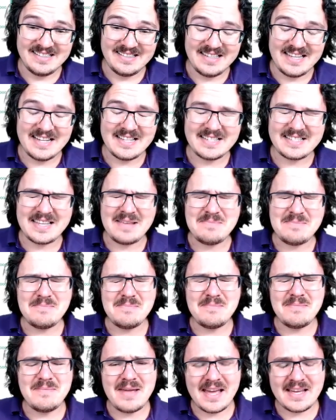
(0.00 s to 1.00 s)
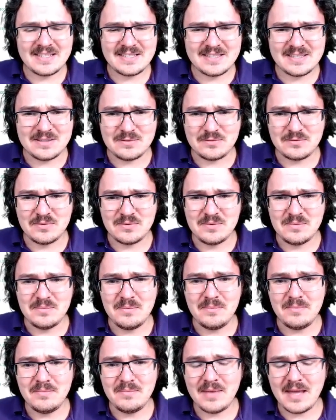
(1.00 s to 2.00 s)
That is a massive,
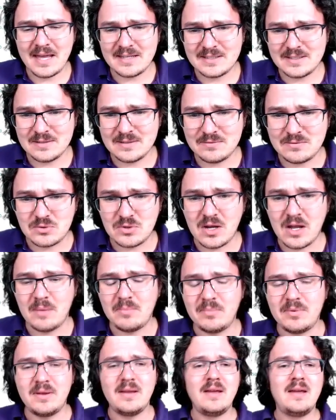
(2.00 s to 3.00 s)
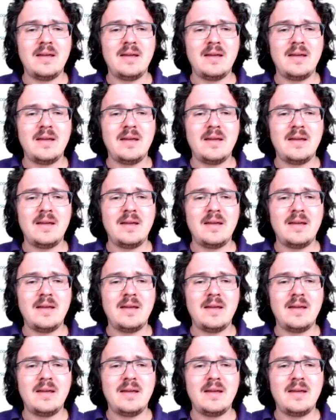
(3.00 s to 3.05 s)
massive drop,